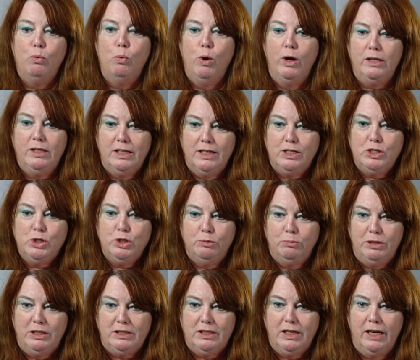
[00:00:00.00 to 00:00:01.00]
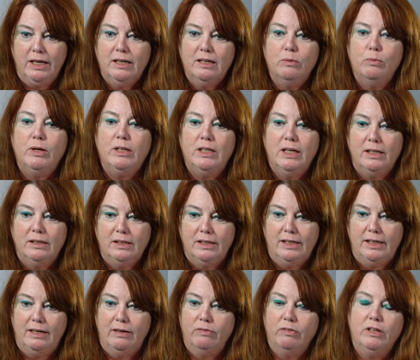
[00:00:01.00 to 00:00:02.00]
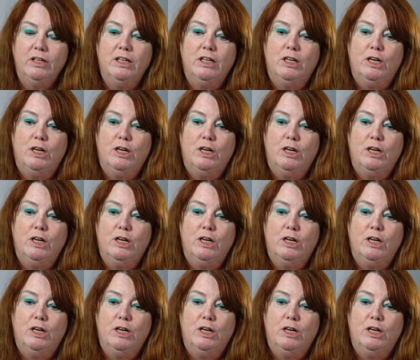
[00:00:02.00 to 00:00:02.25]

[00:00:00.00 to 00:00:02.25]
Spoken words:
what they should be taking when they leave,